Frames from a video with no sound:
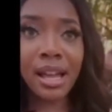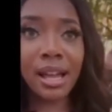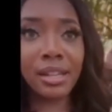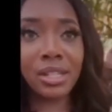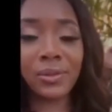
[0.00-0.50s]

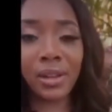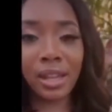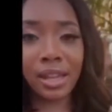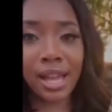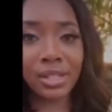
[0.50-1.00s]
I just felt
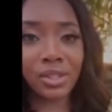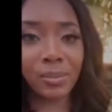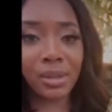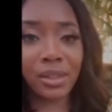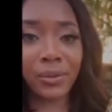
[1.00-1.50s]
like I should
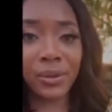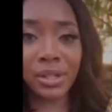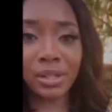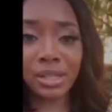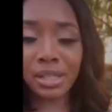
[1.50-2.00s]
be the
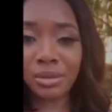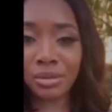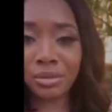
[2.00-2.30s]
first to